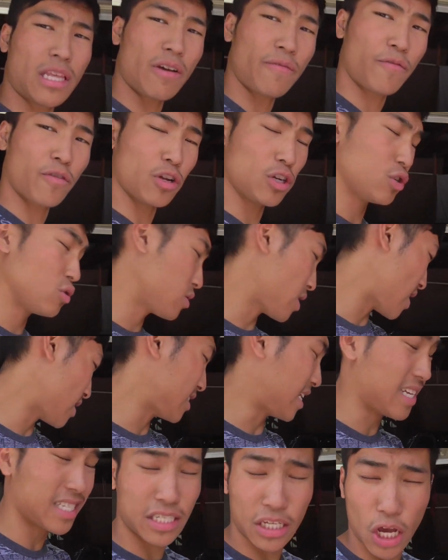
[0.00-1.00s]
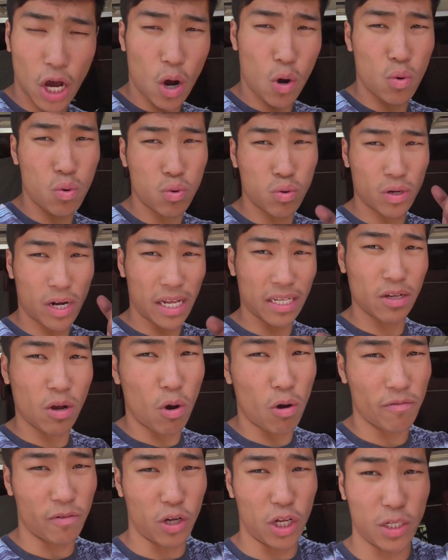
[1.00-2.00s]
without further ado, guys, let's
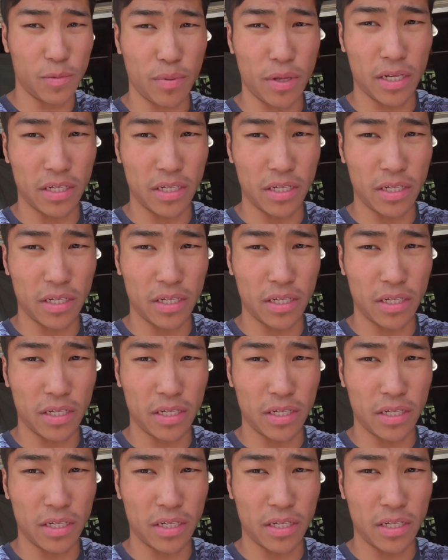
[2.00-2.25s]
go over to this